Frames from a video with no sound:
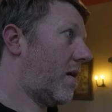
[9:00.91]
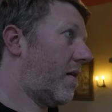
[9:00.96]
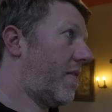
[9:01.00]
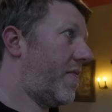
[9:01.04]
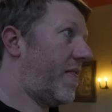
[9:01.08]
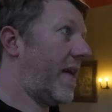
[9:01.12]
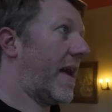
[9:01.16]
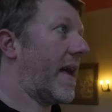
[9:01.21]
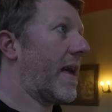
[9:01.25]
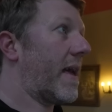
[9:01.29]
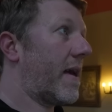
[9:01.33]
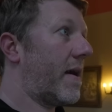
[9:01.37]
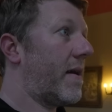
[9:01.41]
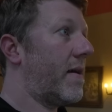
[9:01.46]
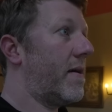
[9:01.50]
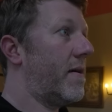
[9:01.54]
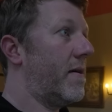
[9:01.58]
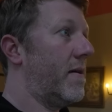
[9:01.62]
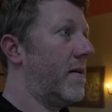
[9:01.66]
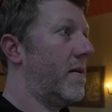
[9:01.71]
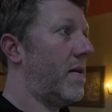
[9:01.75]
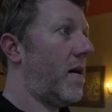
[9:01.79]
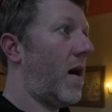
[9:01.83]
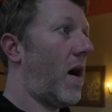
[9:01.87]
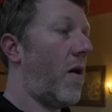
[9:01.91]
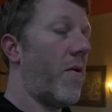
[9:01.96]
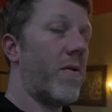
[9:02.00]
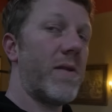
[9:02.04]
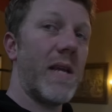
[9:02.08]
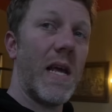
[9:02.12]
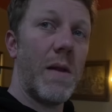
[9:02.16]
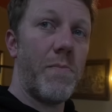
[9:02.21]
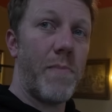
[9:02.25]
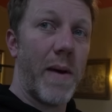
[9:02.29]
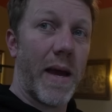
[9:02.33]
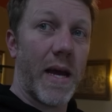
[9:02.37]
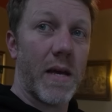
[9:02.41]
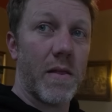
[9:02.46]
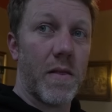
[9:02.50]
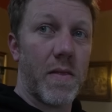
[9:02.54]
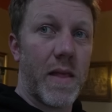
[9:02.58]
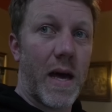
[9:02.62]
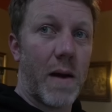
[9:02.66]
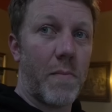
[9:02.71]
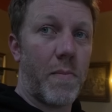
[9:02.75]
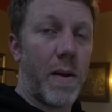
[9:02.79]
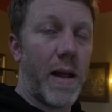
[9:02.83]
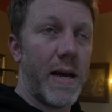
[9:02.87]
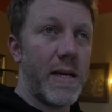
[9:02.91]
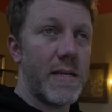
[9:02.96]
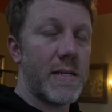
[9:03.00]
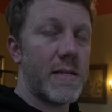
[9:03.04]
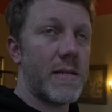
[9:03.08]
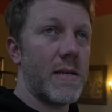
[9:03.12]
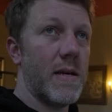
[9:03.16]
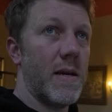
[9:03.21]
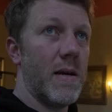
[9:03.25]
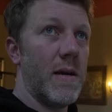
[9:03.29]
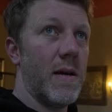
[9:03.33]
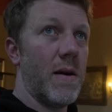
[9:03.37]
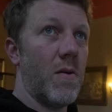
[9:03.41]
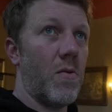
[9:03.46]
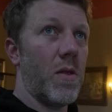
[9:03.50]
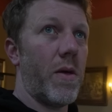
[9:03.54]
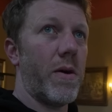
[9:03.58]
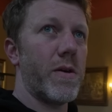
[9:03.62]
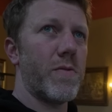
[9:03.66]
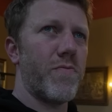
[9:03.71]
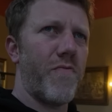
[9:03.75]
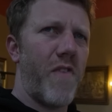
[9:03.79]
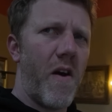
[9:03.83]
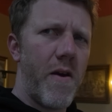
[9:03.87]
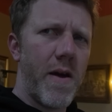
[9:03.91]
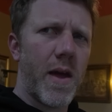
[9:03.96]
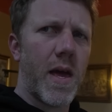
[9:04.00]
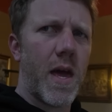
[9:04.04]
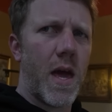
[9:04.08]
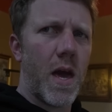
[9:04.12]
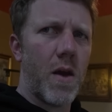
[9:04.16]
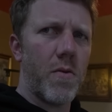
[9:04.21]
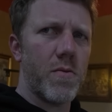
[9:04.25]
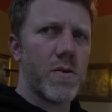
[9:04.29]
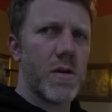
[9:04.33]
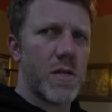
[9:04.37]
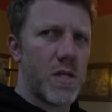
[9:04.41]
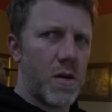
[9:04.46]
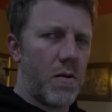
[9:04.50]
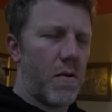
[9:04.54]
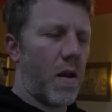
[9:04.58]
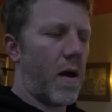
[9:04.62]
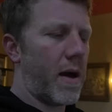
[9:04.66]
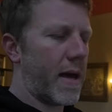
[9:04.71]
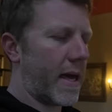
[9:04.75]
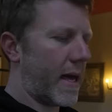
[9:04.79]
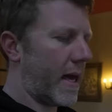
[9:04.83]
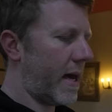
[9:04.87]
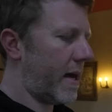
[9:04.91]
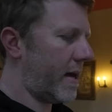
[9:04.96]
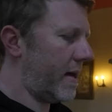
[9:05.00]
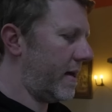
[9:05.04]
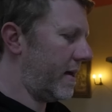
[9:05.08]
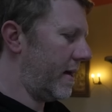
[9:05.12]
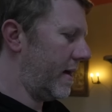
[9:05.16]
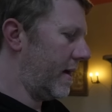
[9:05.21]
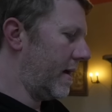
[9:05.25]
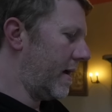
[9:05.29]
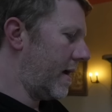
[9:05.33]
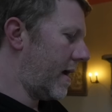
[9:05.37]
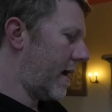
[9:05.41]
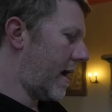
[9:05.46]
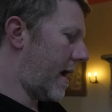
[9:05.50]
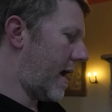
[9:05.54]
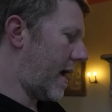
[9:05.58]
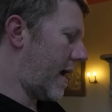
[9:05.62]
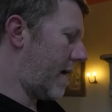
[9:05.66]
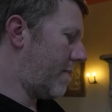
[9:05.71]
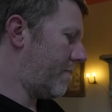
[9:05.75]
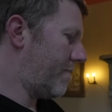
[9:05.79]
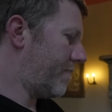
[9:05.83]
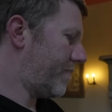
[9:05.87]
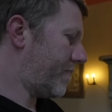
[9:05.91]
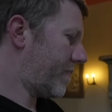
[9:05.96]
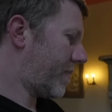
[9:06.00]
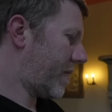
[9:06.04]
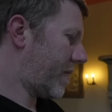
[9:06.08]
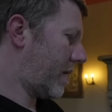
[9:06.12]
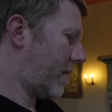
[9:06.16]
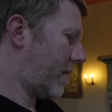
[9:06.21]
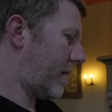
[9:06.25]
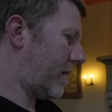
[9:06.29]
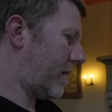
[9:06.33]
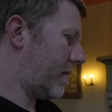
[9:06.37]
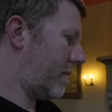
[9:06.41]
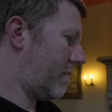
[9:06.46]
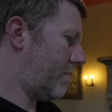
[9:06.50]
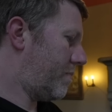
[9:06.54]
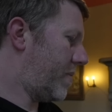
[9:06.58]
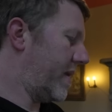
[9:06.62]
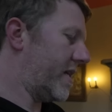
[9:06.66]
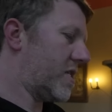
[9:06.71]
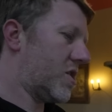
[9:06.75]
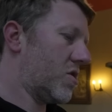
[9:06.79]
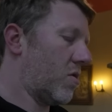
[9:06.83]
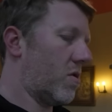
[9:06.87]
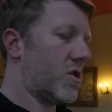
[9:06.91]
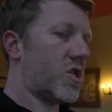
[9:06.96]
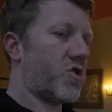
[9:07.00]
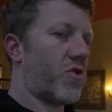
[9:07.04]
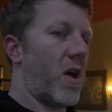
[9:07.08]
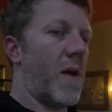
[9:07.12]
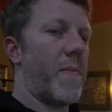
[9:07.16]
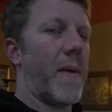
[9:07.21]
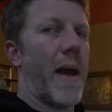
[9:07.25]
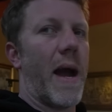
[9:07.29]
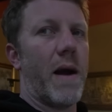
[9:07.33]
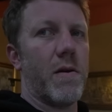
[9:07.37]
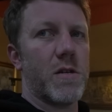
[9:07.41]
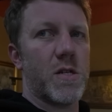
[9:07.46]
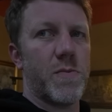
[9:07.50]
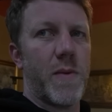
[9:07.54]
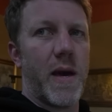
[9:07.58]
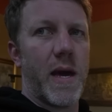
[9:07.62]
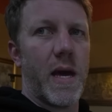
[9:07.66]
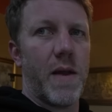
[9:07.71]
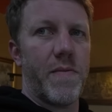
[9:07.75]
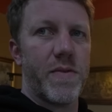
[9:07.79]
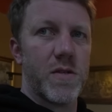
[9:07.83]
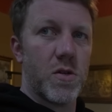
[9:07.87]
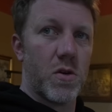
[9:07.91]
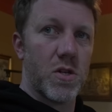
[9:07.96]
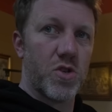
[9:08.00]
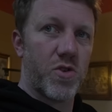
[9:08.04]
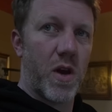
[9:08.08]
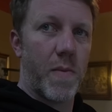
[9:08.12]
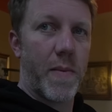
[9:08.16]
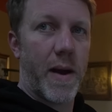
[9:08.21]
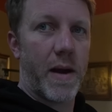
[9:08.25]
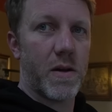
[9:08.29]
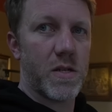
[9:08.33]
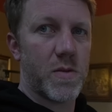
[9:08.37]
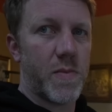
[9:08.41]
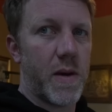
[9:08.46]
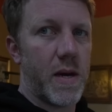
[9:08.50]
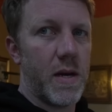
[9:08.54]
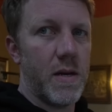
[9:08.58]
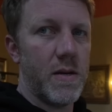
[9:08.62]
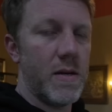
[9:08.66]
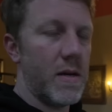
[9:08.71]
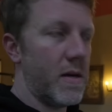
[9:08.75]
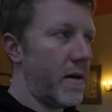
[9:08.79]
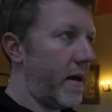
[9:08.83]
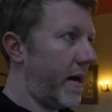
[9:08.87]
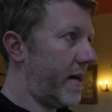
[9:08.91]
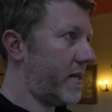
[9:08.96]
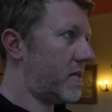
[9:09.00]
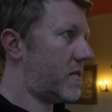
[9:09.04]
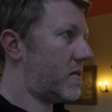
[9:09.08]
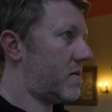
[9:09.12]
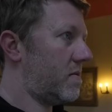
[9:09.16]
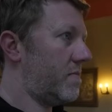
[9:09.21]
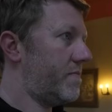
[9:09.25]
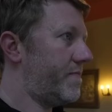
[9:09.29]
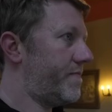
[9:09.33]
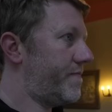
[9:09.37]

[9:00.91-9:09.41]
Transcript: I think I would need bigger than that place, although it's very cute. I do like it. But it's not screaming out to me. And if it's not screaming out to me, it's